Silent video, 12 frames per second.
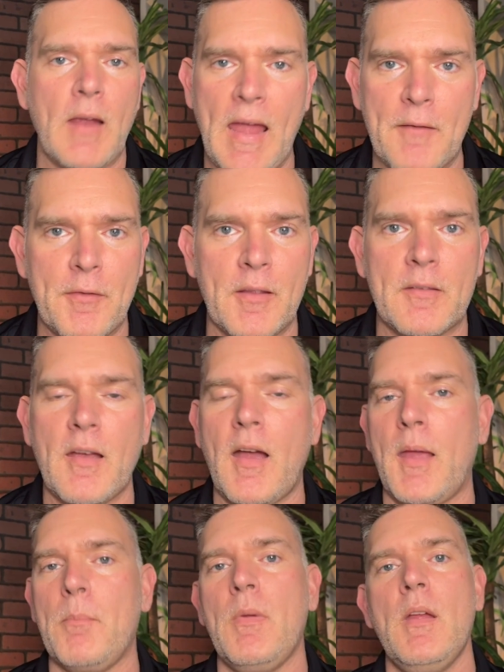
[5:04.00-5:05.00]
other half of the
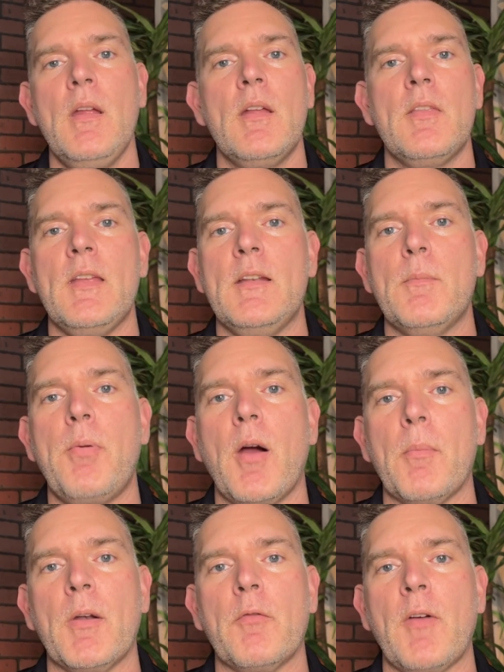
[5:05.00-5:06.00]
time, the
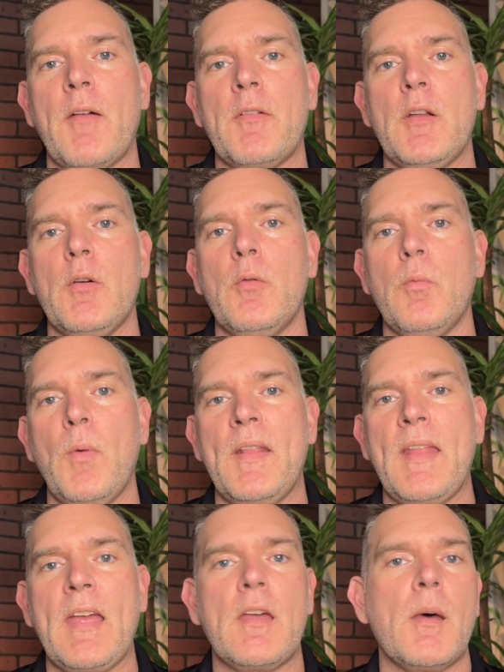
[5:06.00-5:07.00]
Department of Revenue,
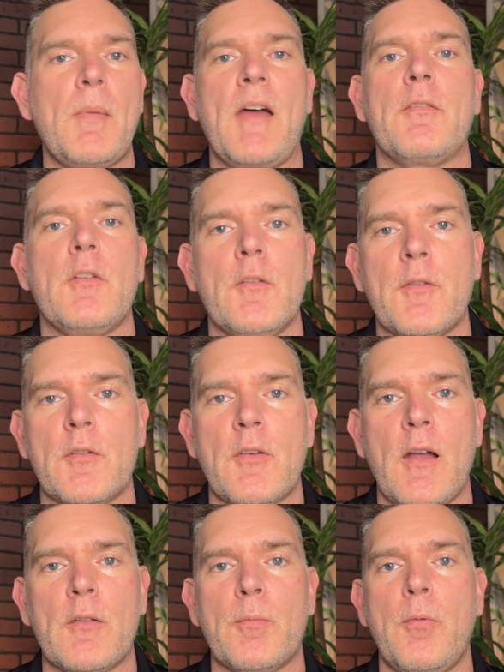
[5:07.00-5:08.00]
when they come after you for
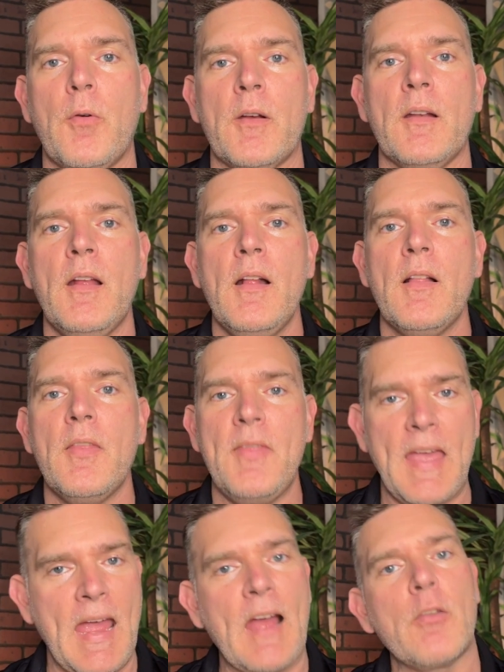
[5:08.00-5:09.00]
child support,
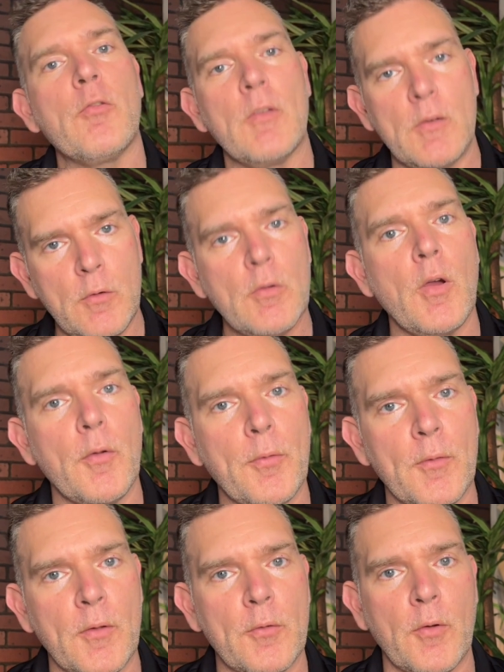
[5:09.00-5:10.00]
they actually do go
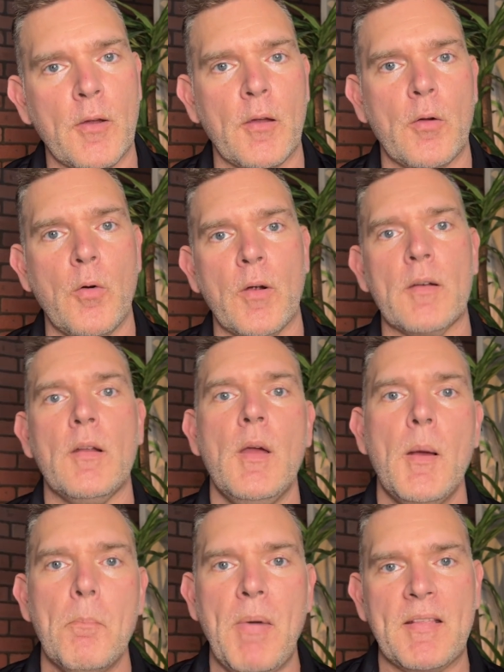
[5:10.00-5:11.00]
through the circuit court,
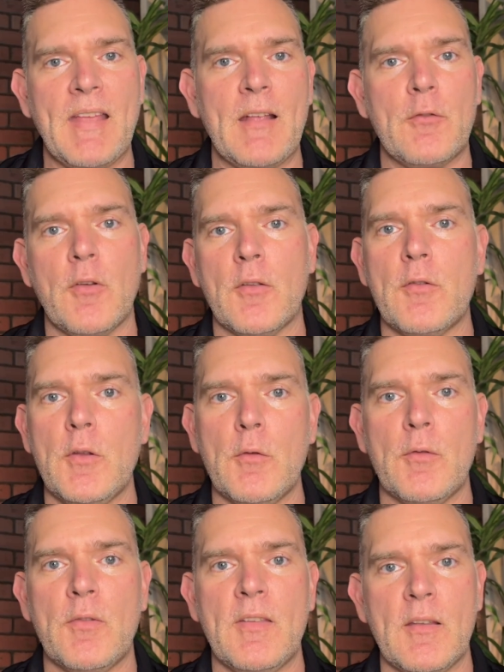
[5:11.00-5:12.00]
but they just
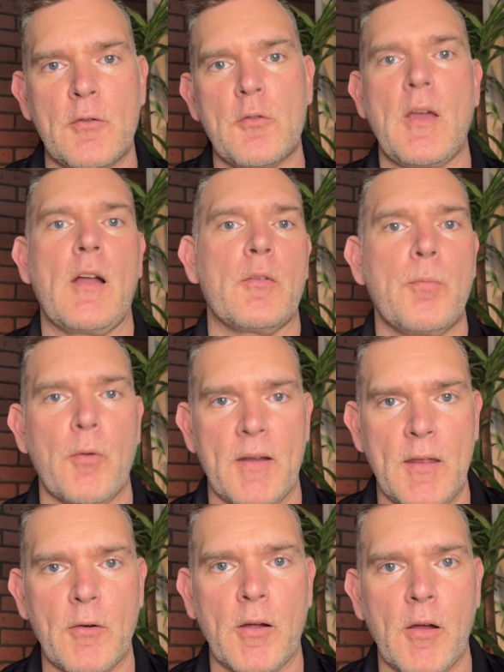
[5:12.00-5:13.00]
use these child support
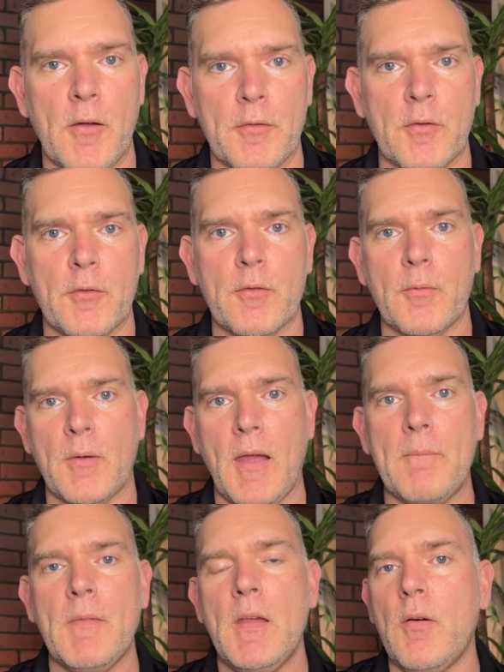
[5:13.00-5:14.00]
hearing officers.
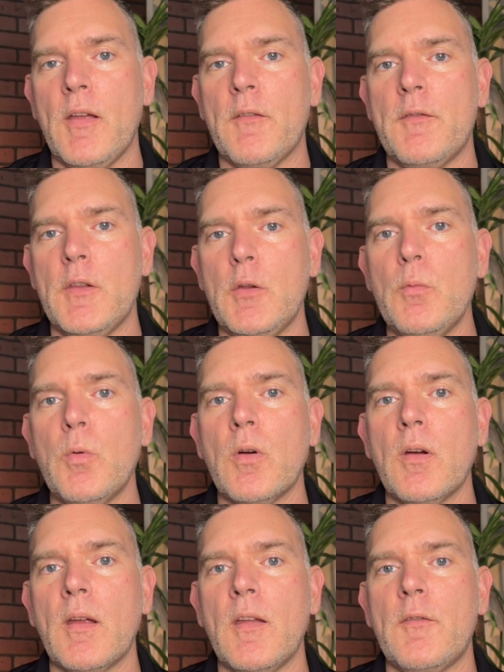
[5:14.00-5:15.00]
Okay. If
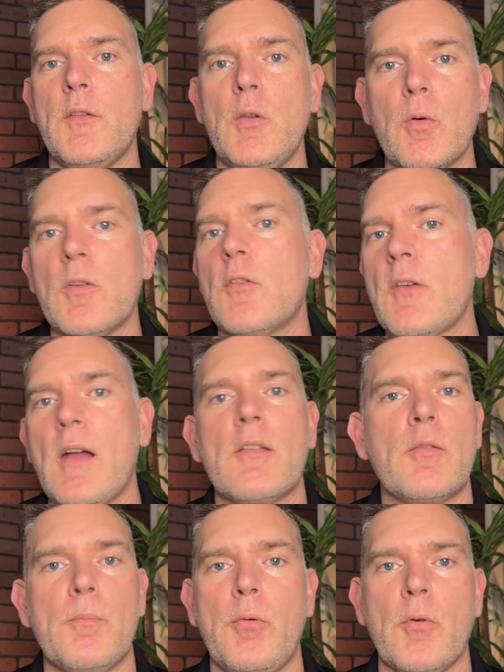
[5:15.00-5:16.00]
your
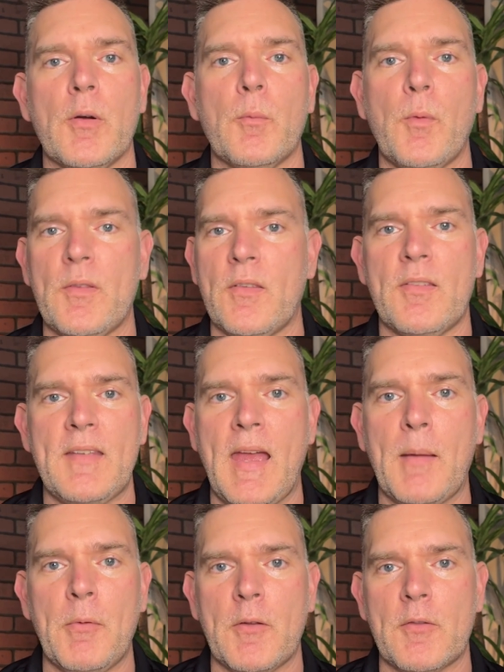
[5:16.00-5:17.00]
child support was
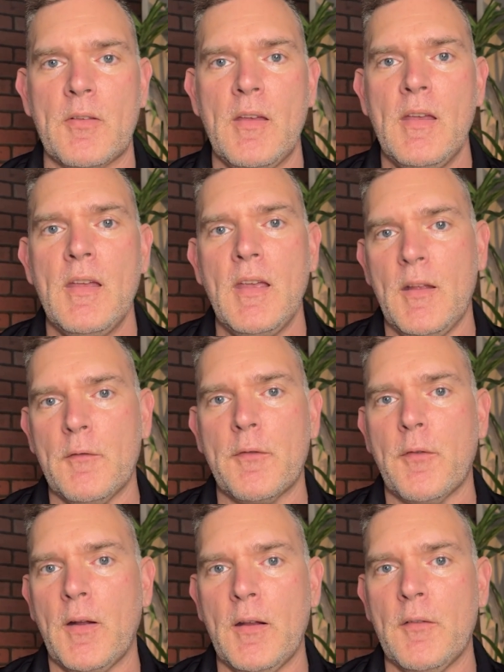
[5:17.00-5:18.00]
established in
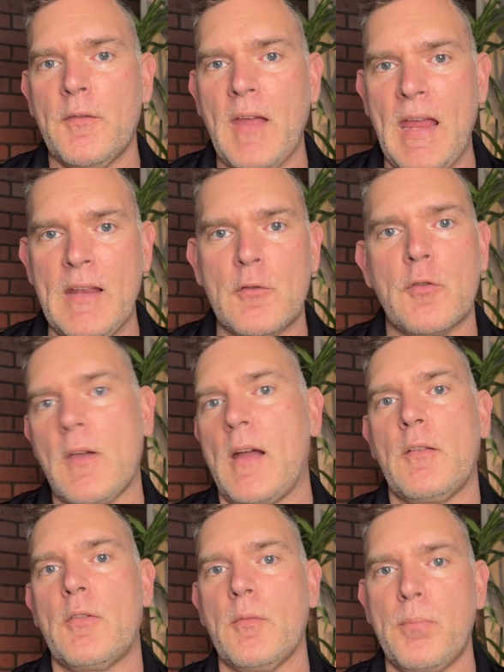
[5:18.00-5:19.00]
front of a
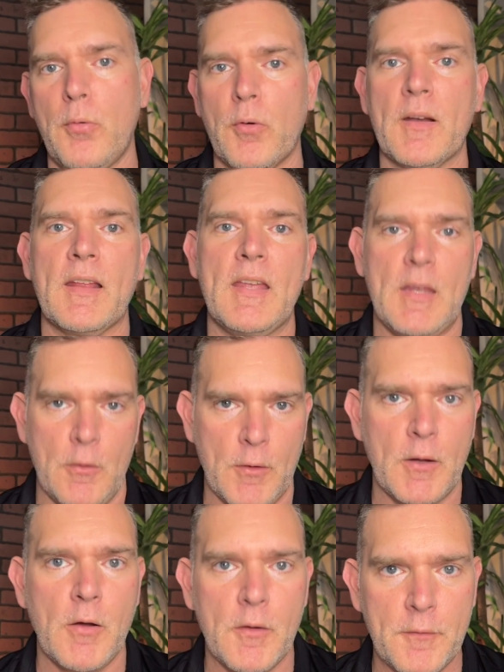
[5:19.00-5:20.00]
child support
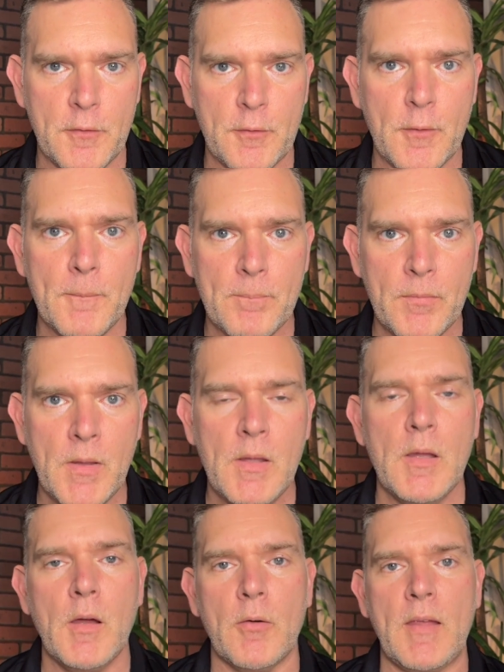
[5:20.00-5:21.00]
hearing officer,
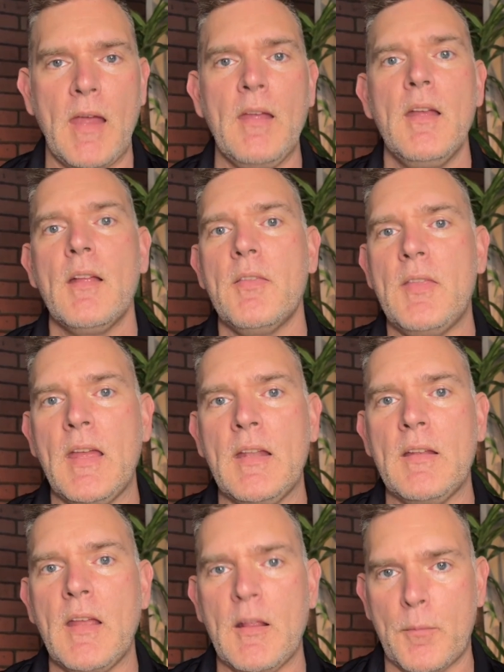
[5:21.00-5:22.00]
okay,
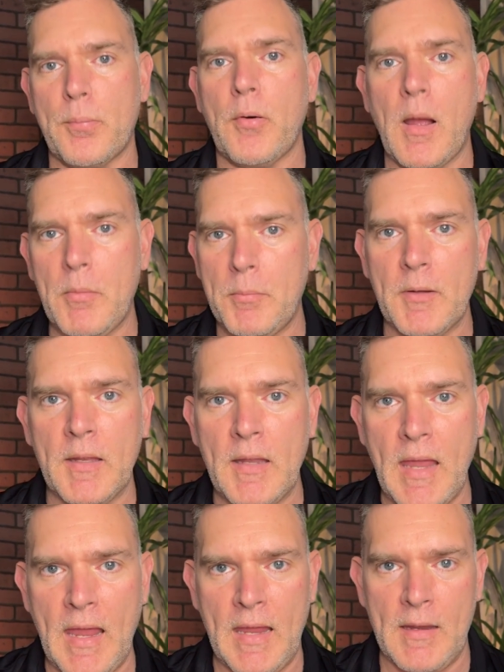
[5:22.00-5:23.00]
then it's
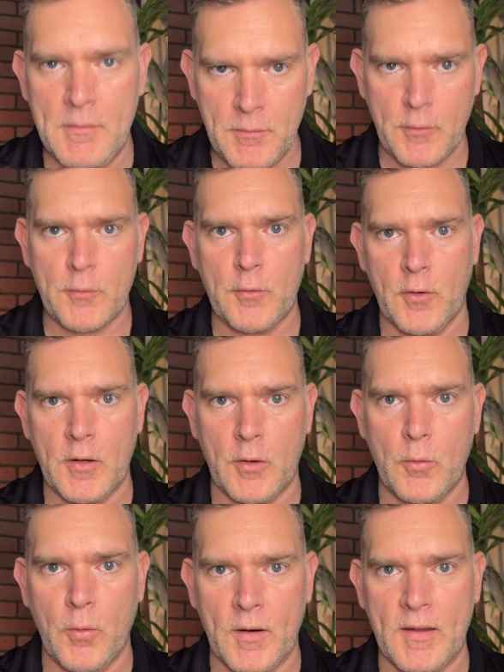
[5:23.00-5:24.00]
probably a circuit
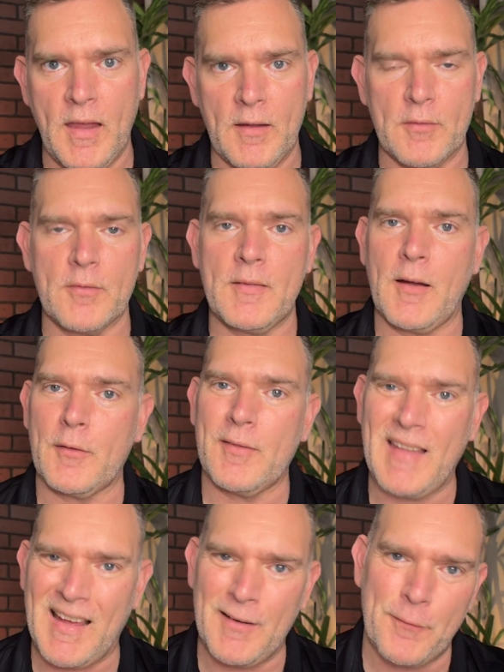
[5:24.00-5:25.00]
court case. It's
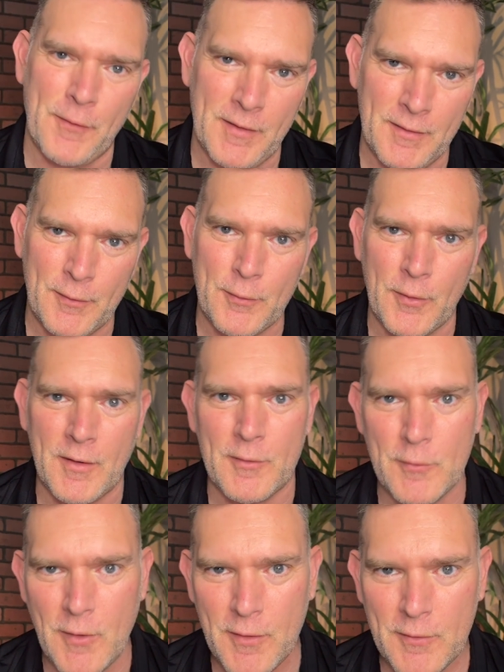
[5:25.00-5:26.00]
not in front of the circuit
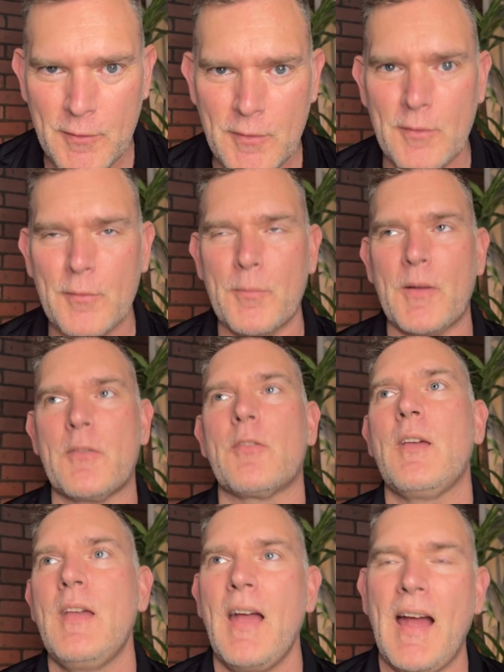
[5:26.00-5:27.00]
judges,
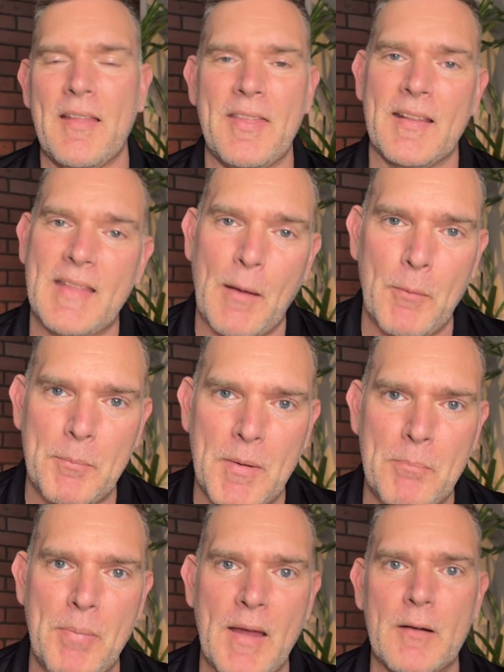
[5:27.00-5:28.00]
which I think that would
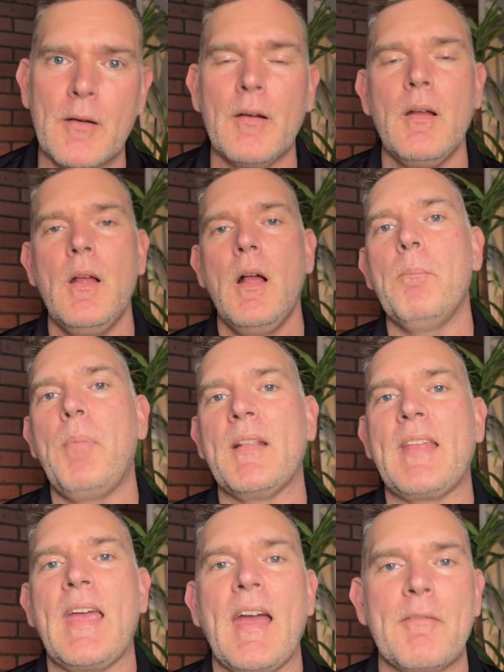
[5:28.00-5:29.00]
be better,
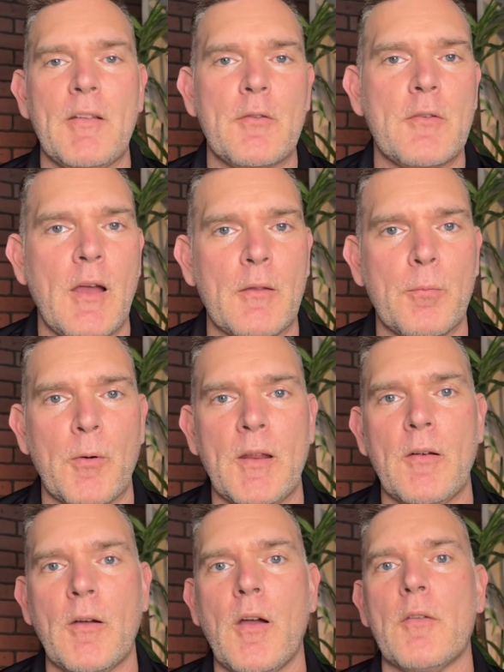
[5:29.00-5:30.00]
but they have these child support
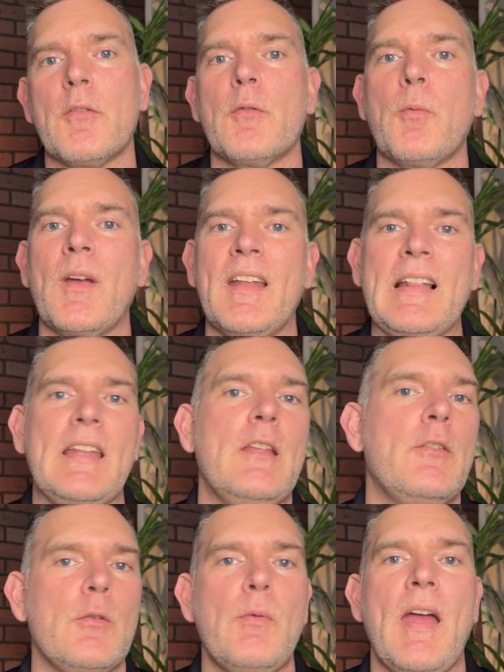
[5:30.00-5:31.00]
hearing officers where at
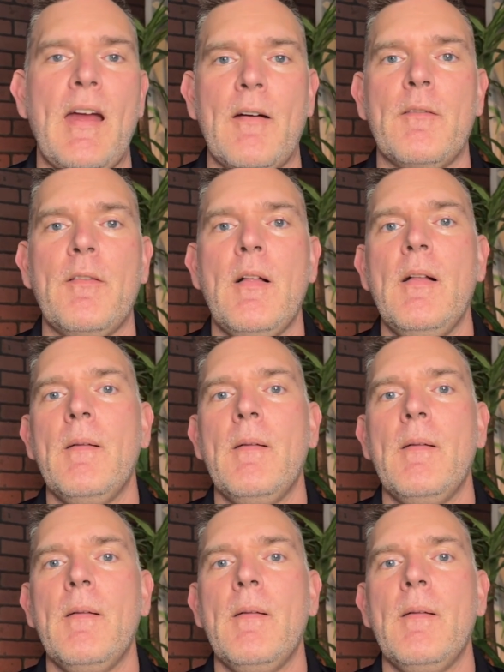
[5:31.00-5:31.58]
least you have